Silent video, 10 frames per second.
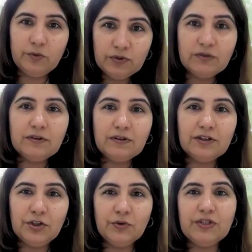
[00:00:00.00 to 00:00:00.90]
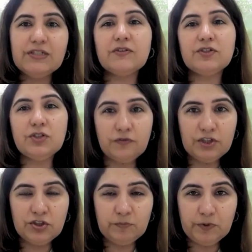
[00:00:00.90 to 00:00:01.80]
own, research
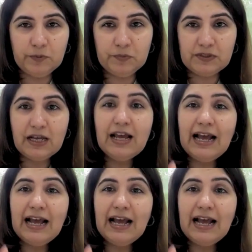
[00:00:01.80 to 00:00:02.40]
innovation purpose.